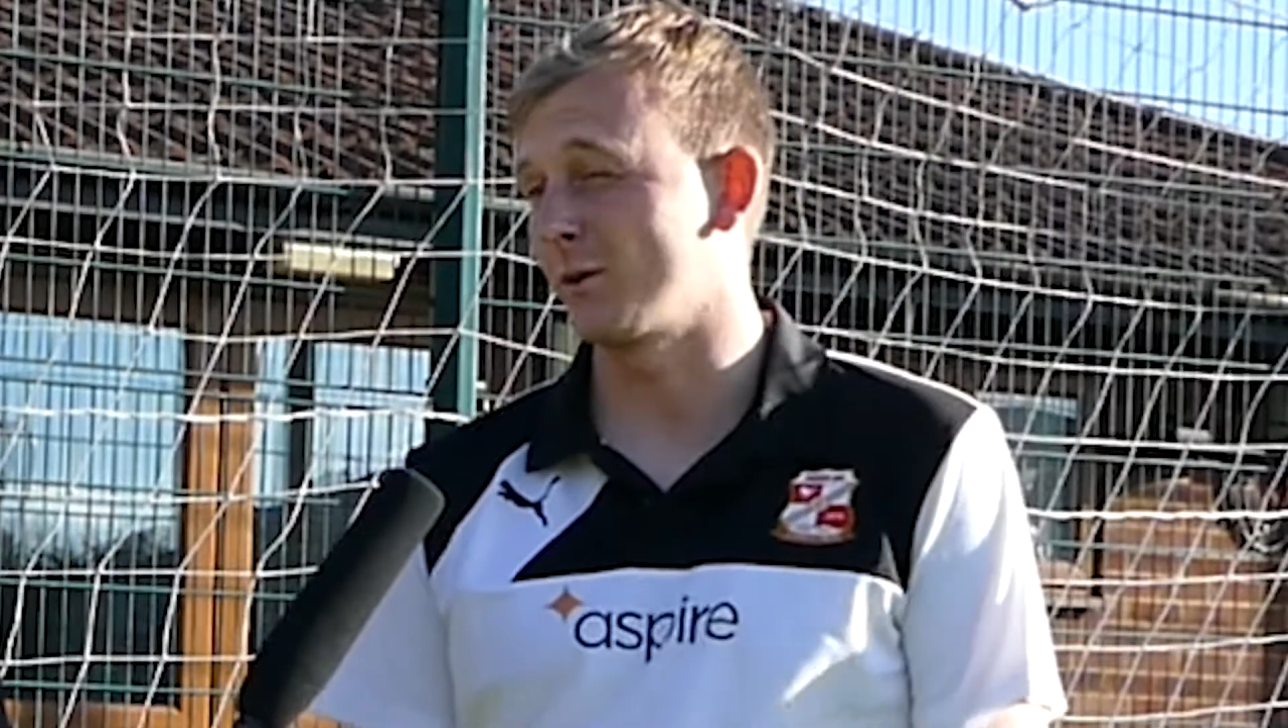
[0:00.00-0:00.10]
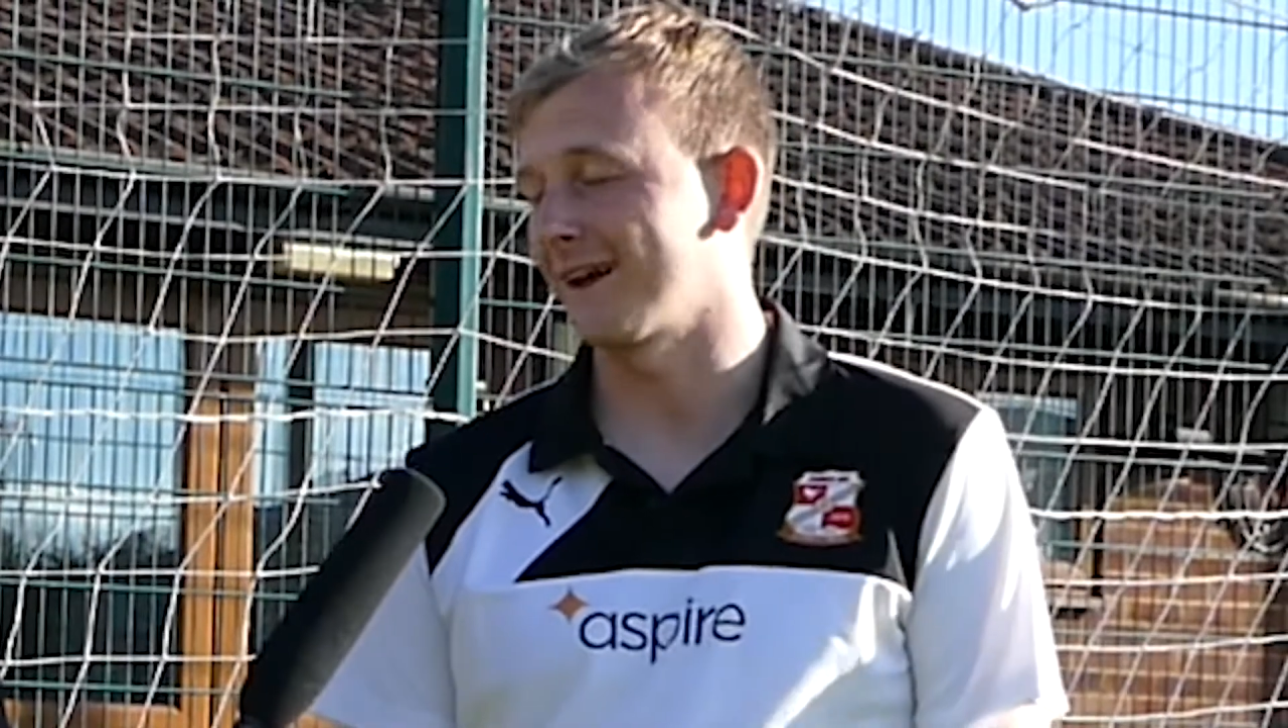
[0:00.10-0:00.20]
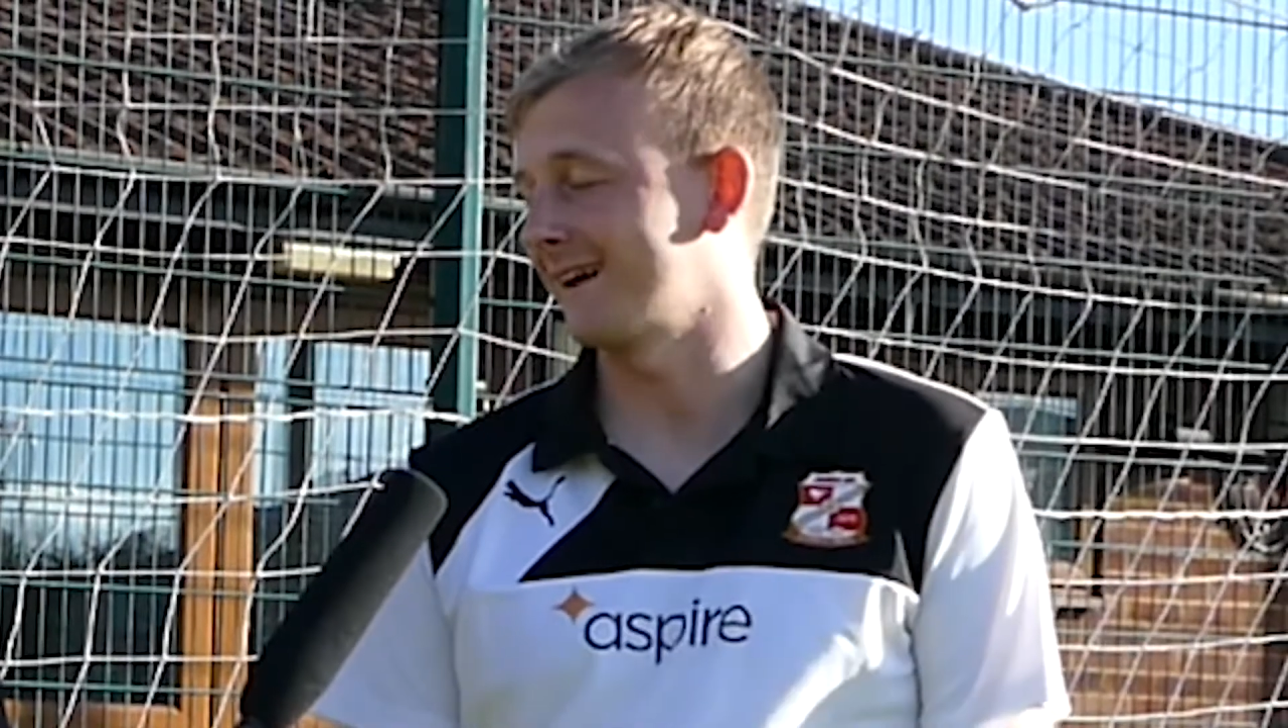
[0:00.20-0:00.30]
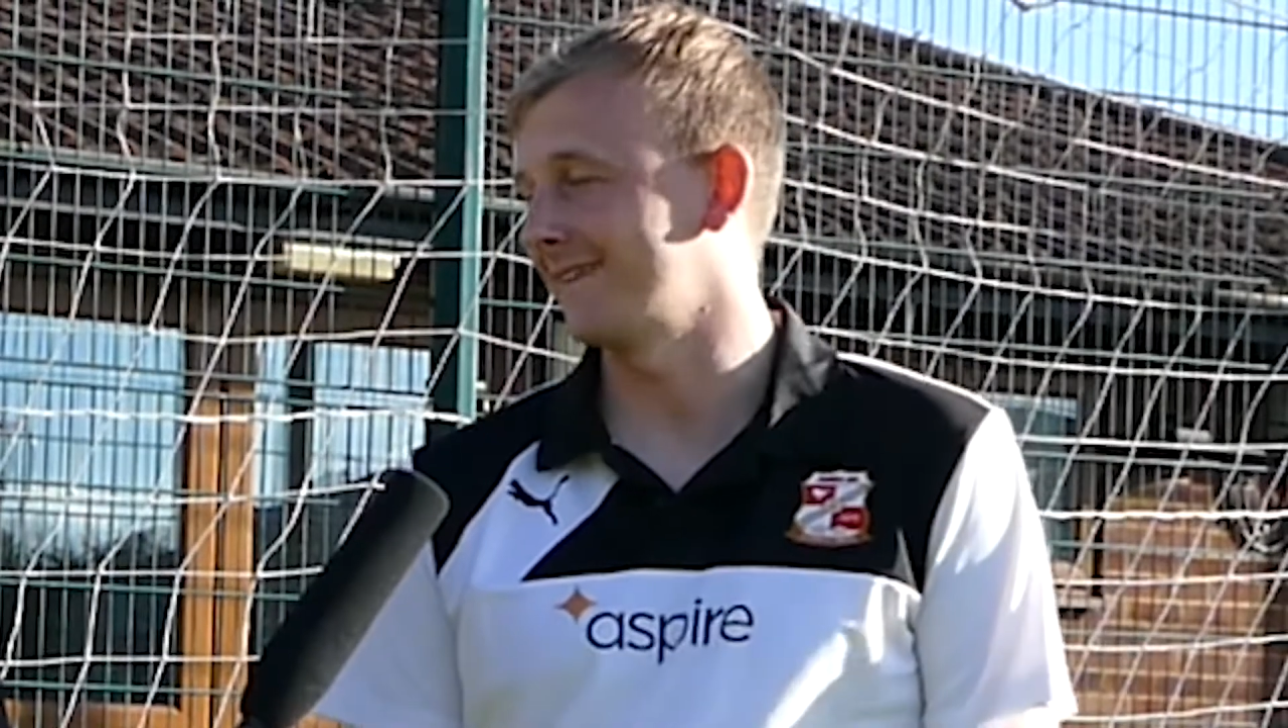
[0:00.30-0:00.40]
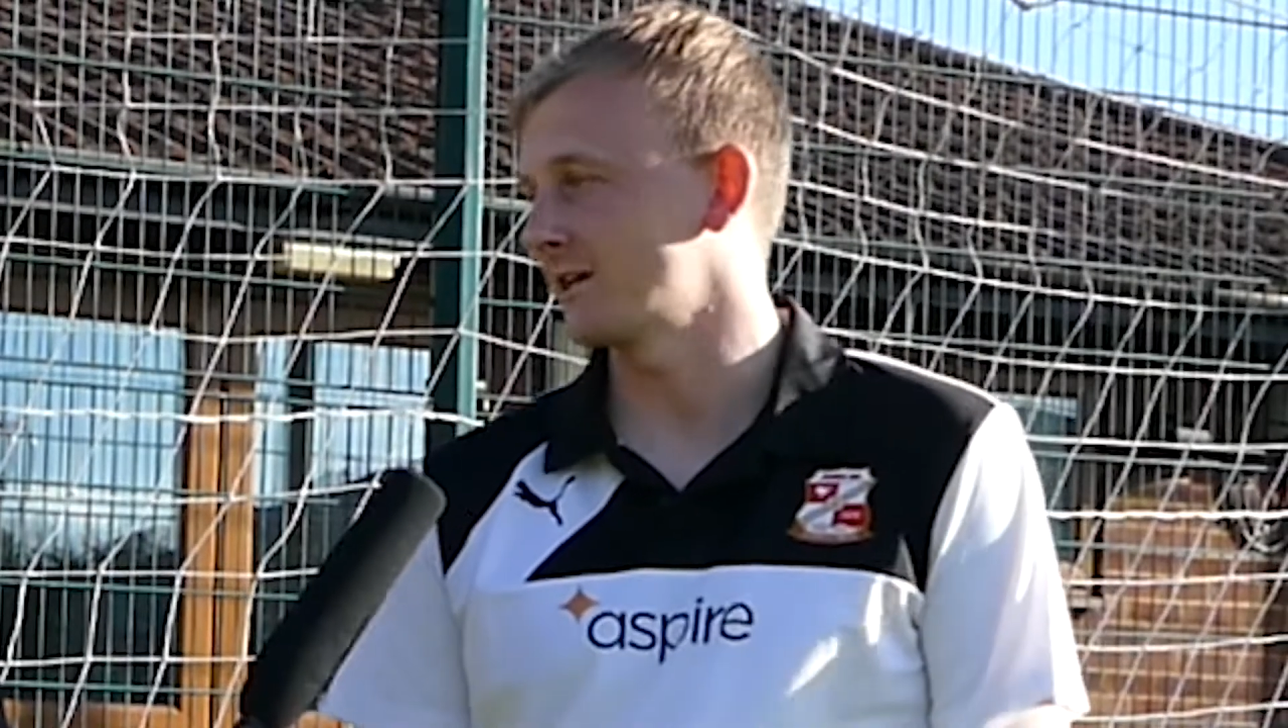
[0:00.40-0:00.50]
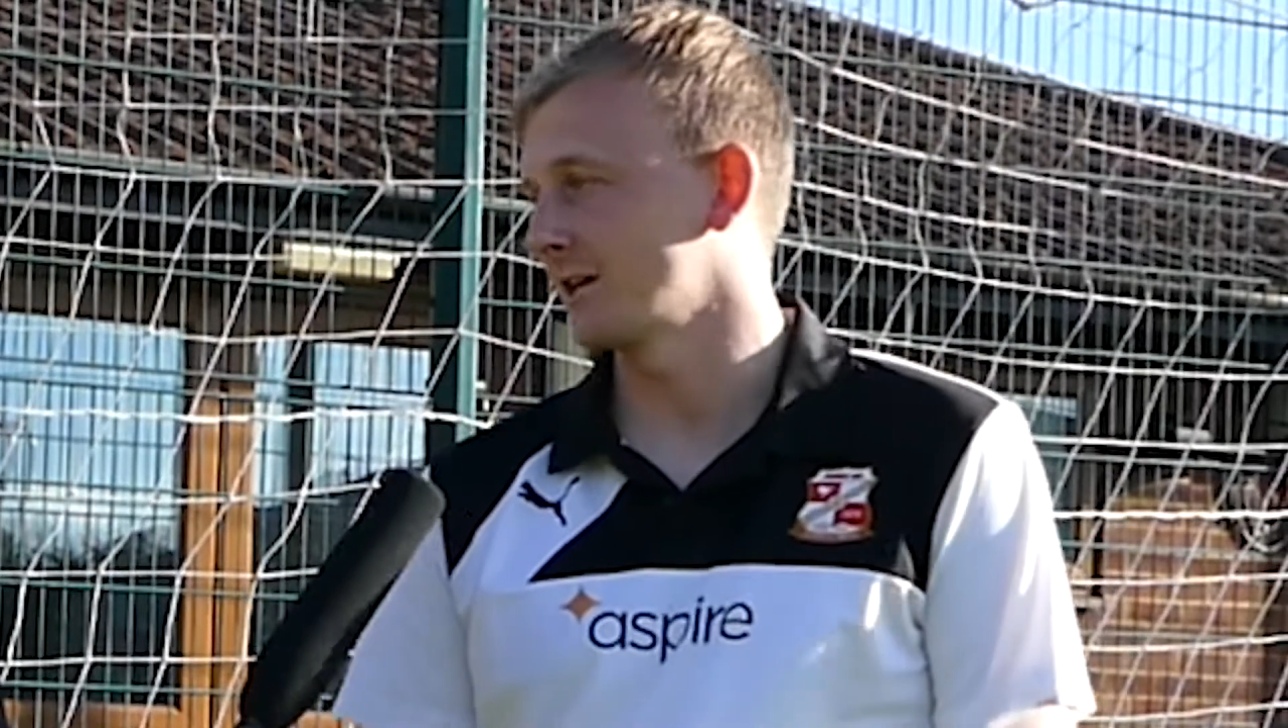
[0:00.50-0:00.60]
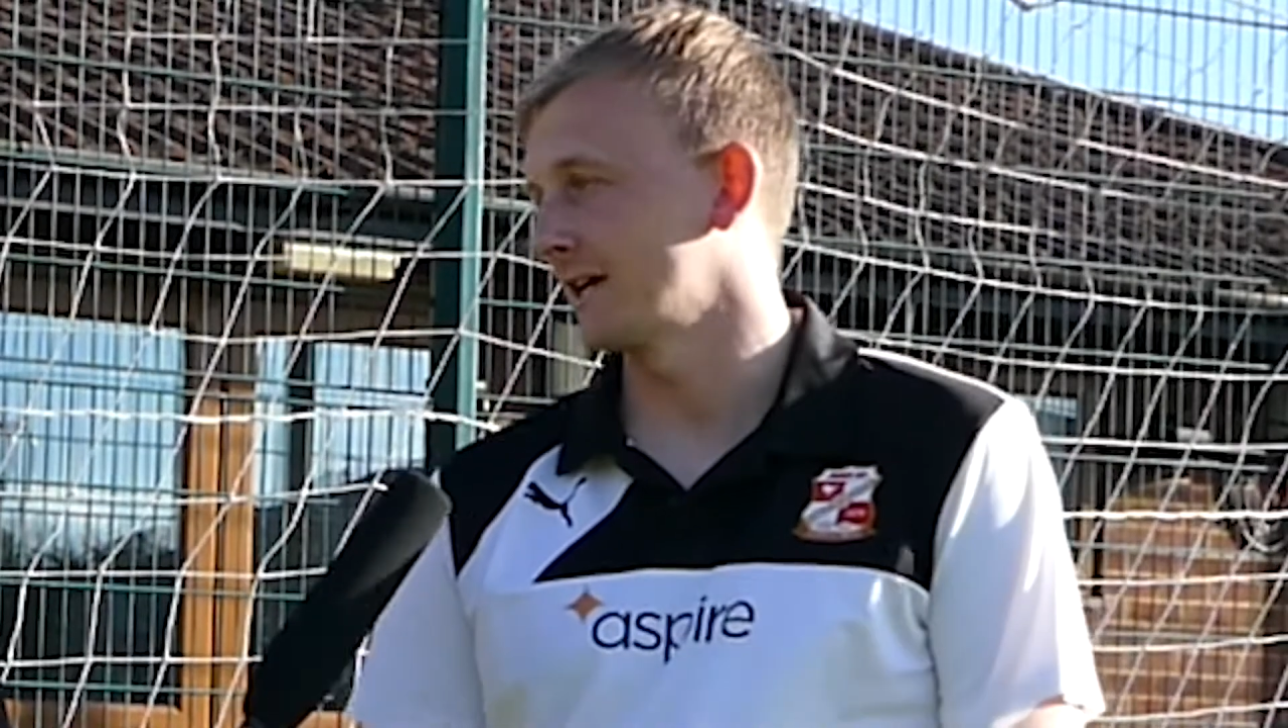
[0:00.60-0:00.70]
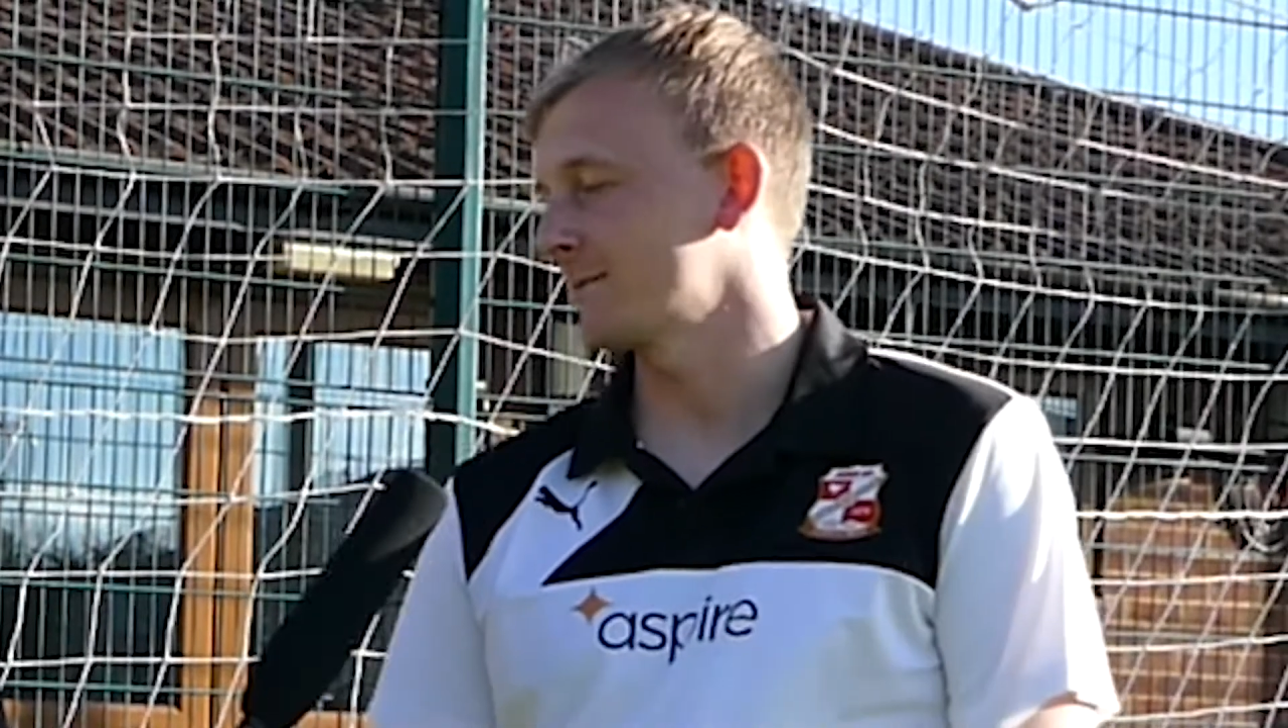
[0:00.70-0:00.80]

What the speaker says: get that next year,